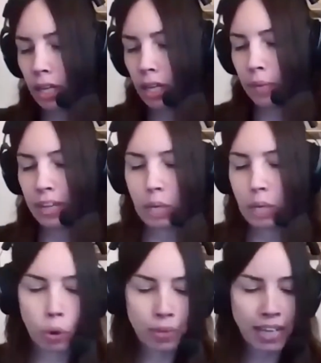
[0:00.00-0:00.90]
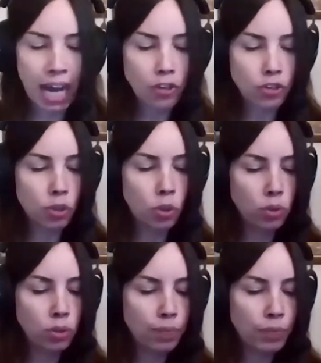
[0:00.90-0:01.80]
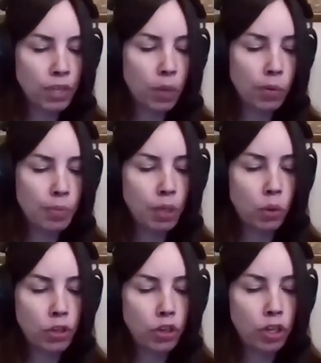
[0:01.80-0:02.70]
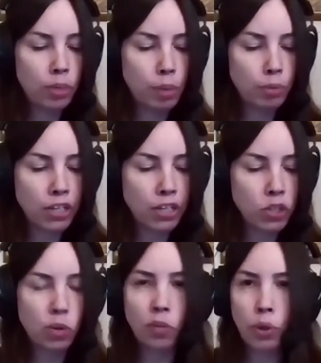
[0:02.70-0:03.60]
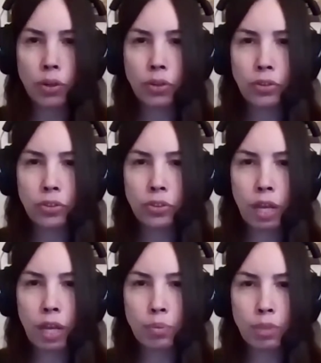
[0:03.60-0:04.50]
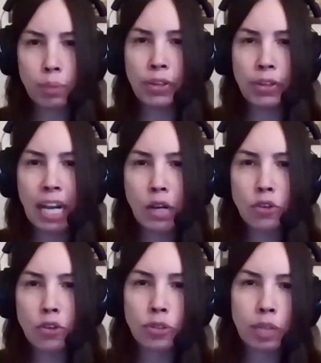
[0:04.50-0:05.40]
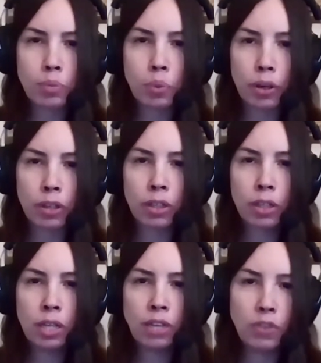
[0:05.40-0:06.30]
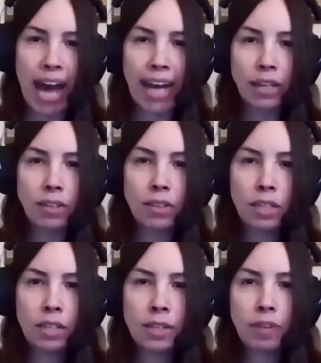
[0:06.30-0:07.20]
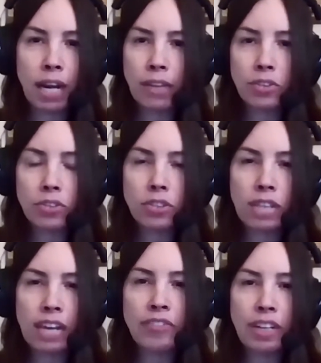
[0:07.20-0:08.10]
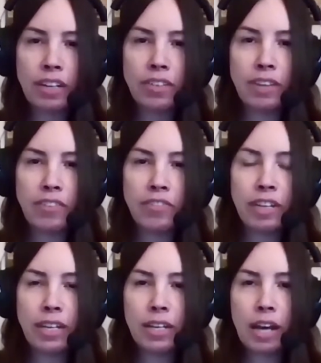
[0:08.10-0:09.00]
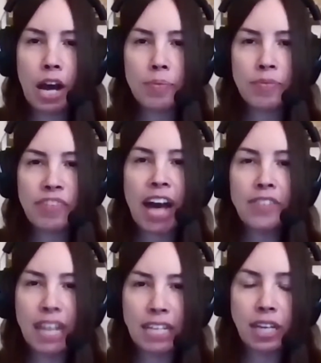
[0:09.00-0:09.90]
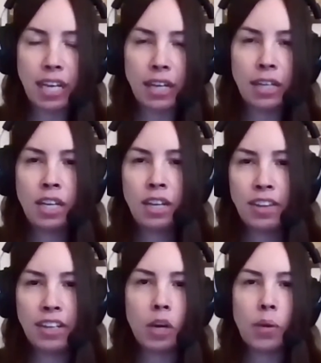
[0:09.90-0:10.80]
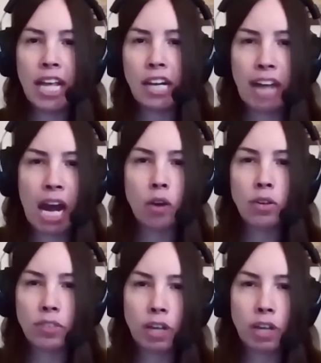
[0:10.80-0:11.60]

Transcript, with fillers: for example, unlike uh, an airport, like a, uh, with an airport with cash or gold, you know, with Bitcoin, you could memorize 12 words and bring a billion dollars through an airport if you had it, right? There's just infinite, infinite um, value density that can go so in